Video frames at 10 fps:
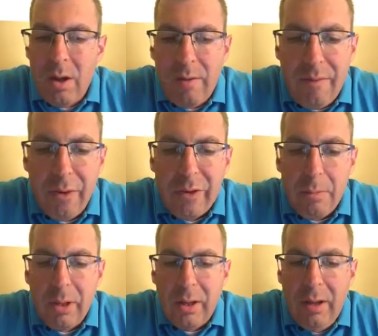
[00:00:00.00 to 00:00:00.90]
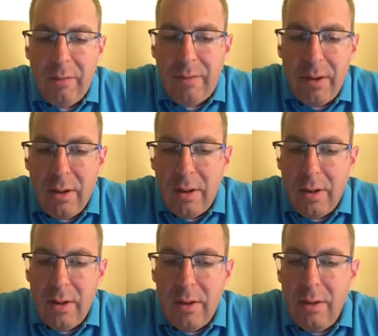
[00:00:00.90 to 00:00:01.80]
First, I believe
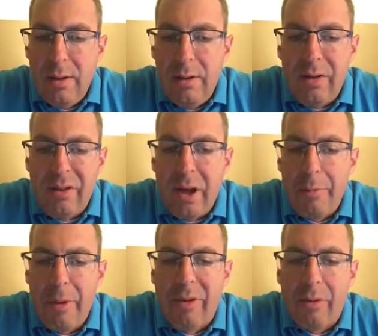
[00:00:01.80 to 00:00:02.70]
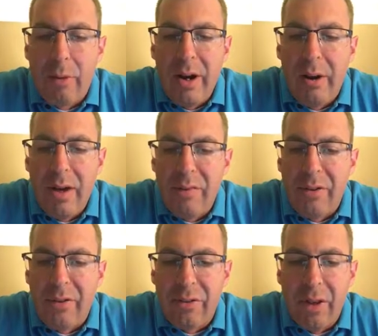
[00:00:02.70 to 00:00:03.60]
the South puts a greater
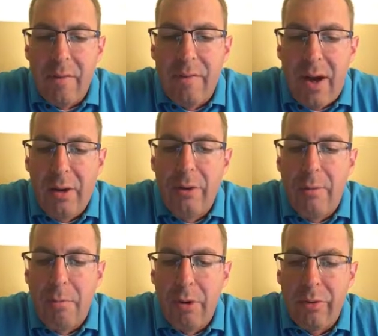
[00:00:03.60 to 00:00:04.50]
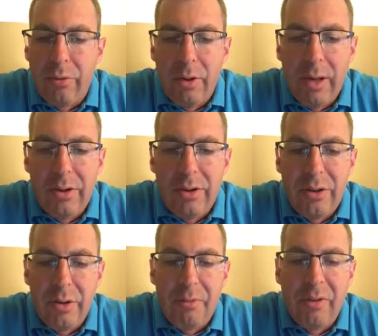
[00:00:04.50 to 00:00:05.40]
emphasis on the value of personal
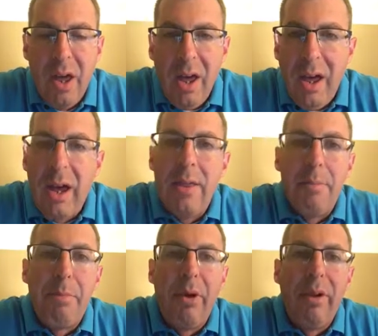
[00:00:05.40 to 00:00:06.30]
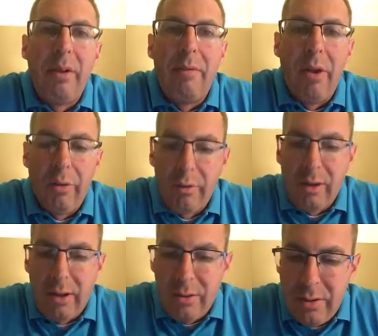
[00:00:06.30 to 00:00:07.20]
relationships and the building of those
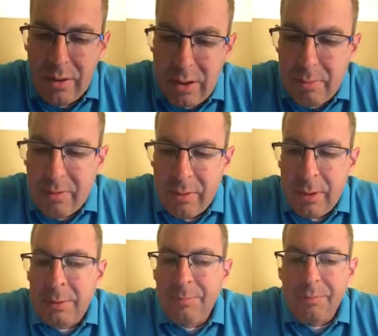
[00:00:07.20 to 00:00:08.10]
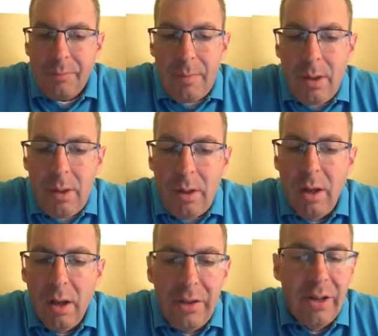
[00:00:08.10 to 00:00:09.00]
relationships.
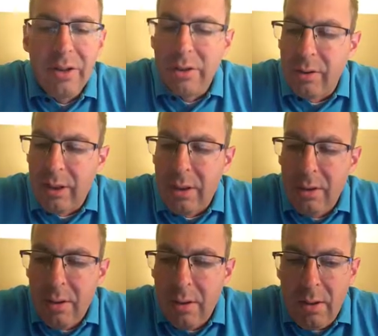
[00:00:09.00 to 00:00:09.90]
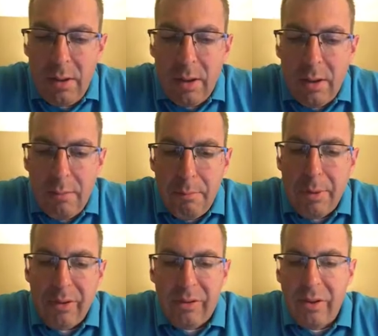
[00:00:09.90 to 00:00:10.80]
Additionally,
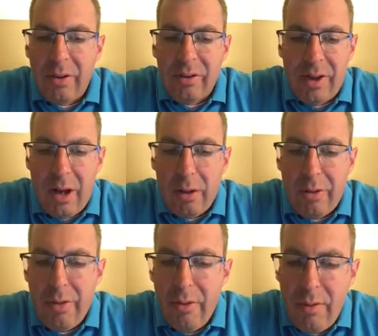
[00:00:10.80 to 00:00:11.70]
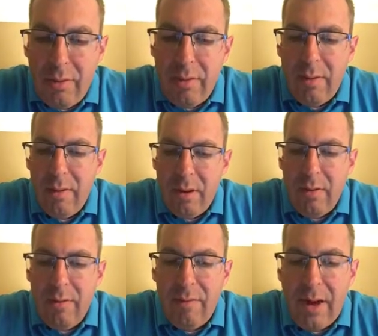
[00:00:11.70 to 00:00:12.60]
business in the South
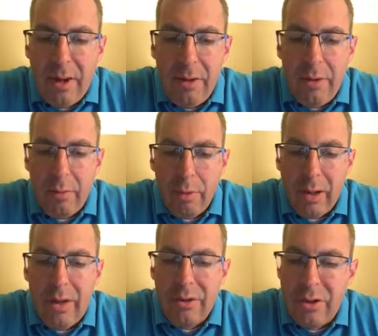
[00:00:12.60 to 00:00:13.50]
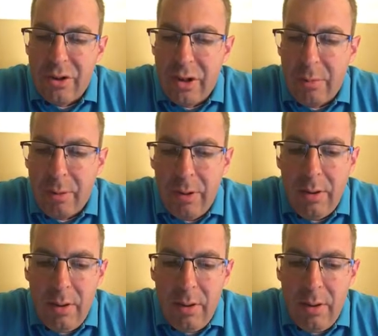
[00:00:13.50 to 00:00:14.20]
value the relationship